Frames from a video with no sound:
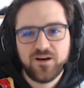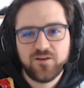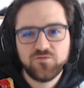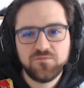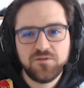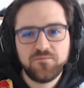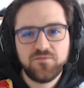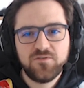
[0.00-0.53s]

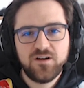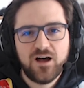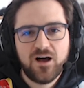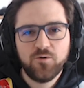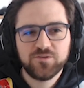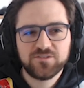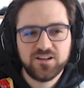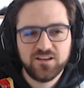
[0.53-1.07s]
remember I
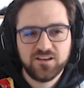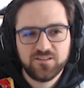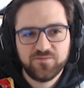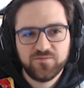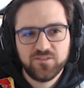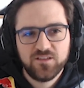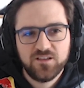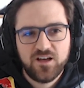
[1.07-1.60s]
was like,
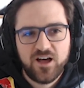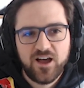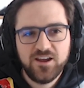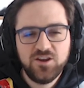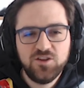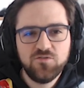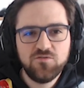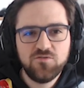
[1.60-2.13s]
I
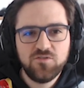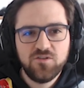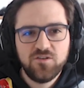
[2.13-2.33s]
knew,